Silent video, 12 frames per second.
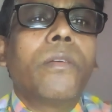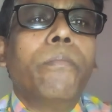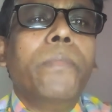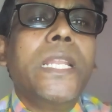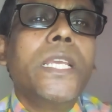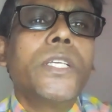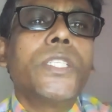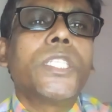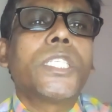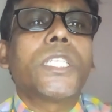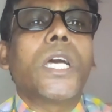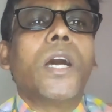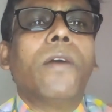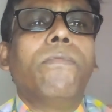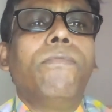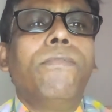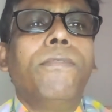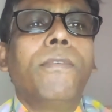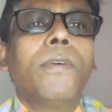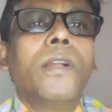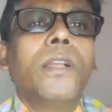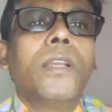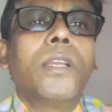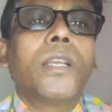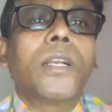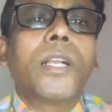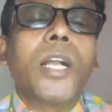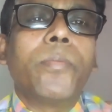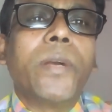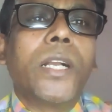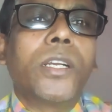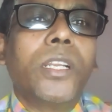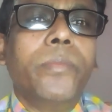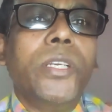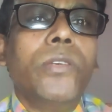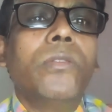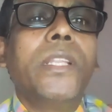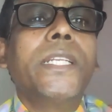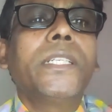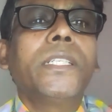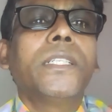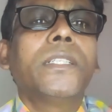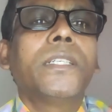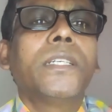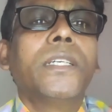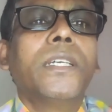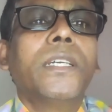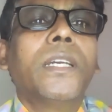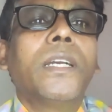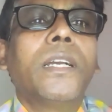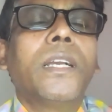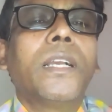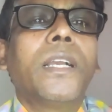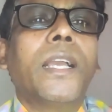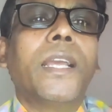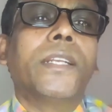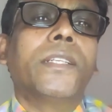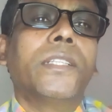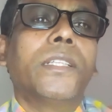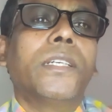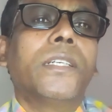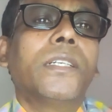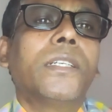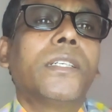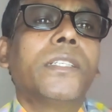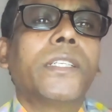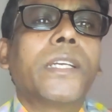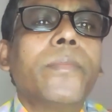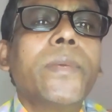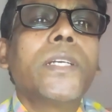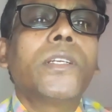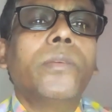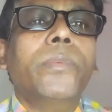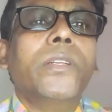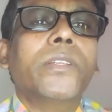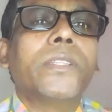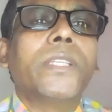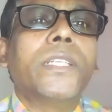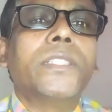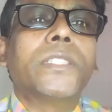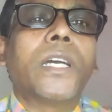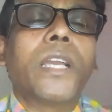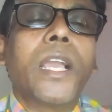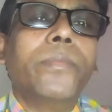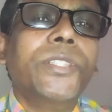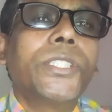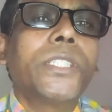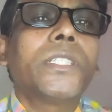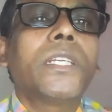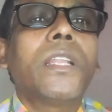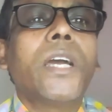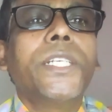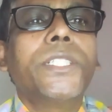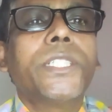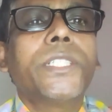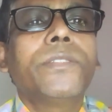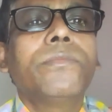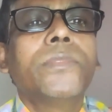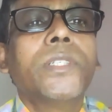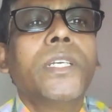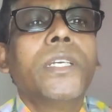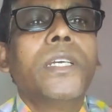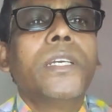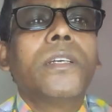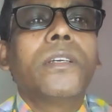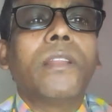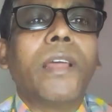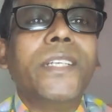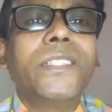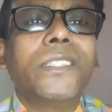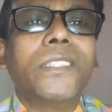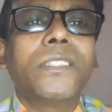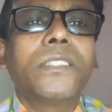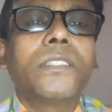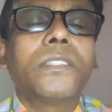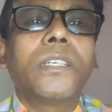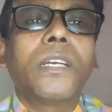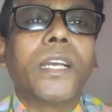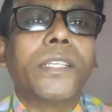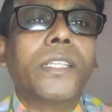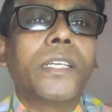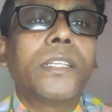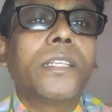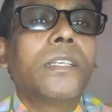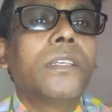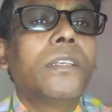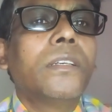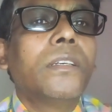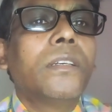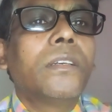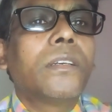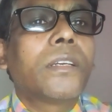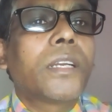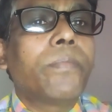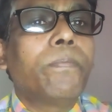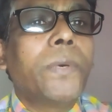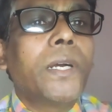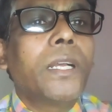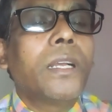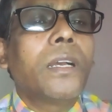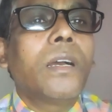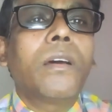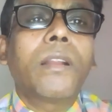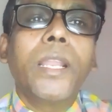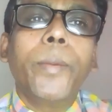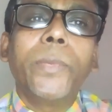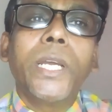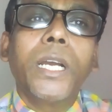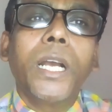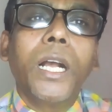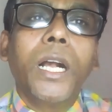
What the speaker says: millions of gamma globulin, and in gamma globulin there is heavy chain and light chain. Light chain either kappa or lambda.